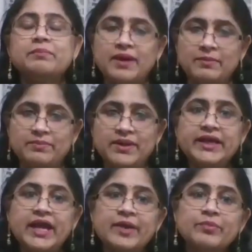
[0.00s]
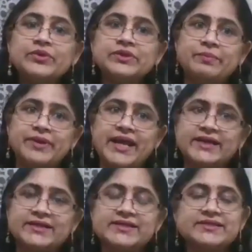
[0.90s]
public about the
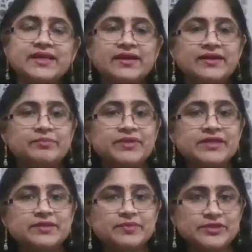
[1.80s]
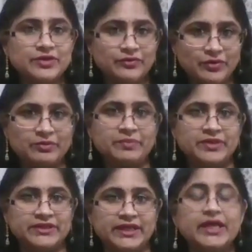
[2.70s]
practice and principles of
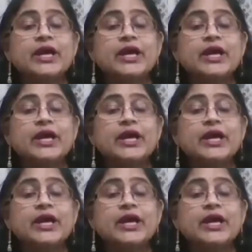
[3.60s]
homeopathy.